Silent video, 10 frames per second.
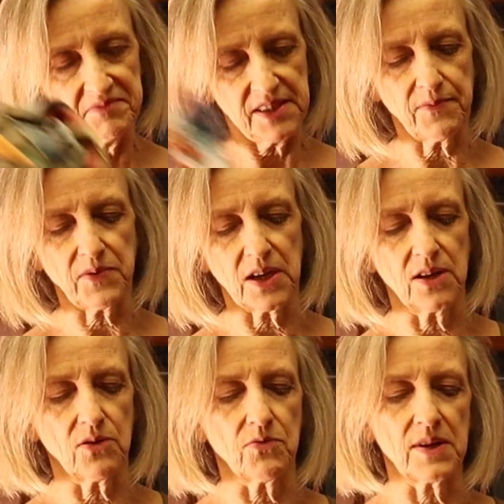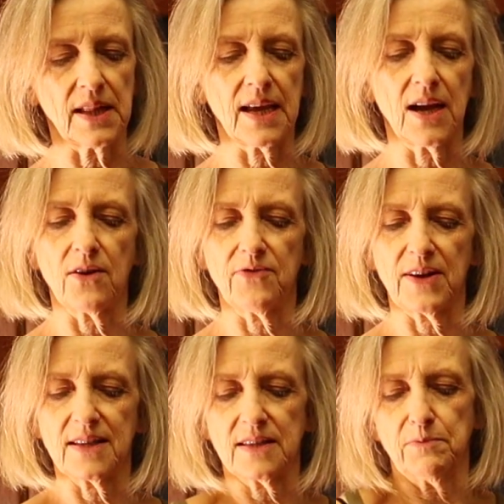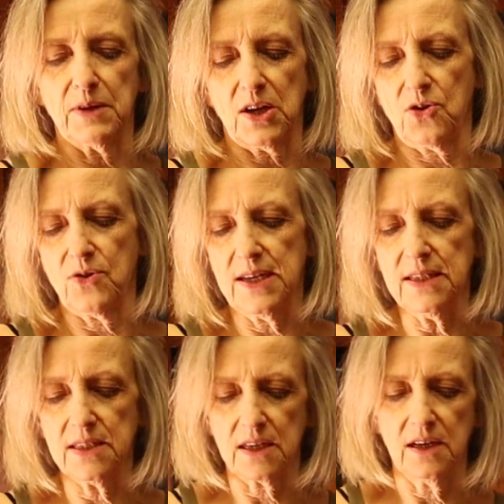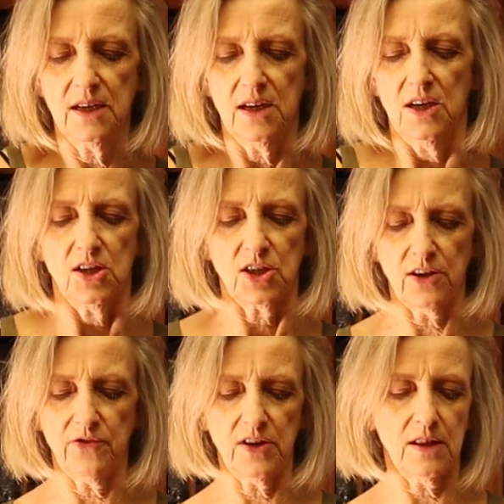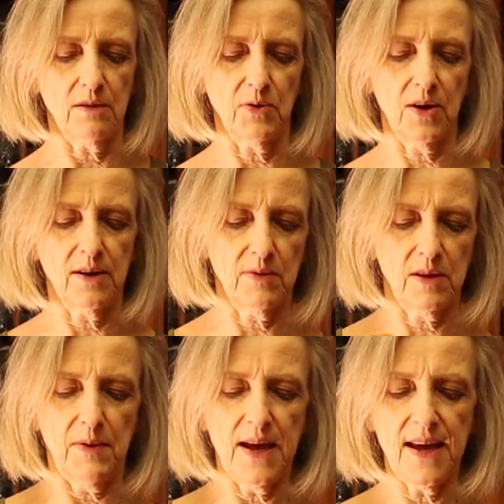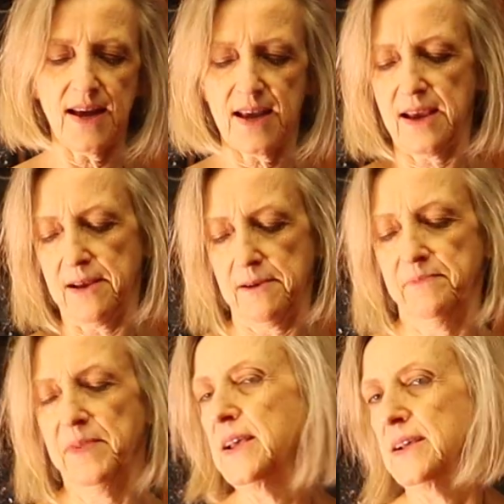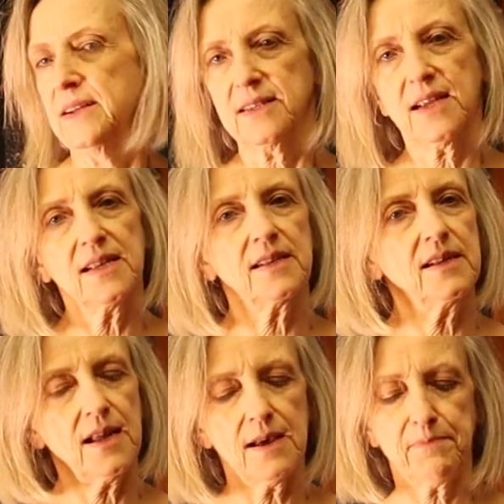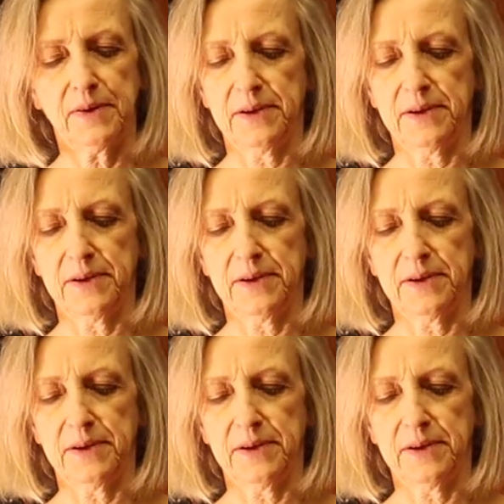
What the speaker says: something you don't really care if it gets a bit creased. Shove it in the bottom of the bag. Tighten it up.